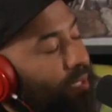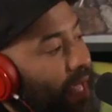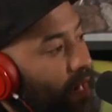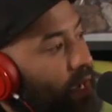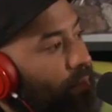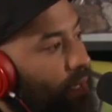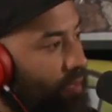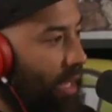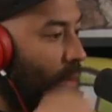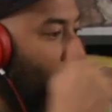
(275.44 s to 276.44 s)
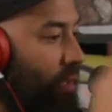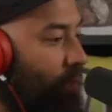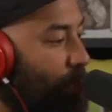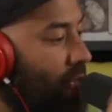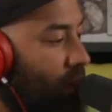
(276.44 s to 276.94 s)
that up, and I wanted
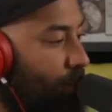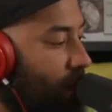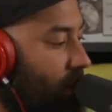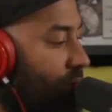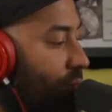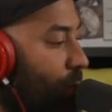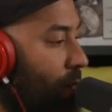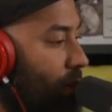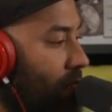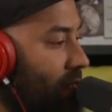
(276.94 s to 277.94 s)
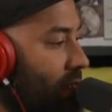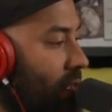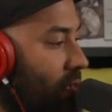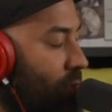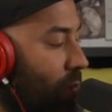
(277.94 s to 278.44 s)
to paint a picture for people
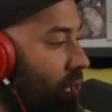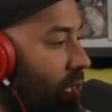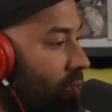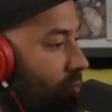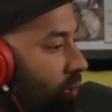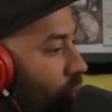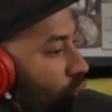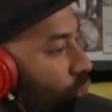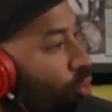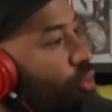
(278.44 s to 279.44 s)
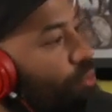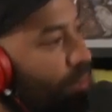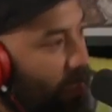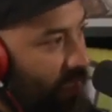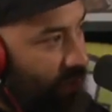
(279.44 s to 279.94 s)
listening, is because do you
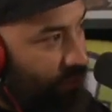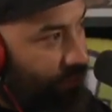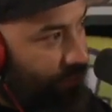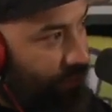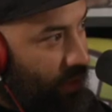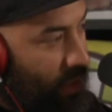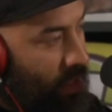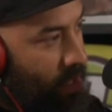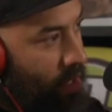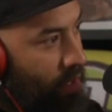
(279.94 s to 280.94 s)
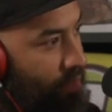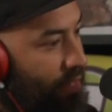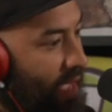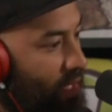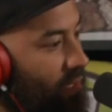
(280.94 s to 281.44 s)
believe
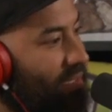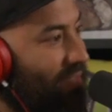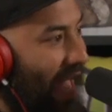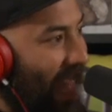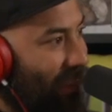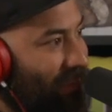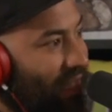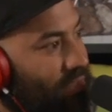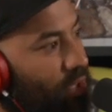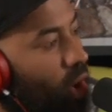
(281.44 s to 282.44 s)
that your status as an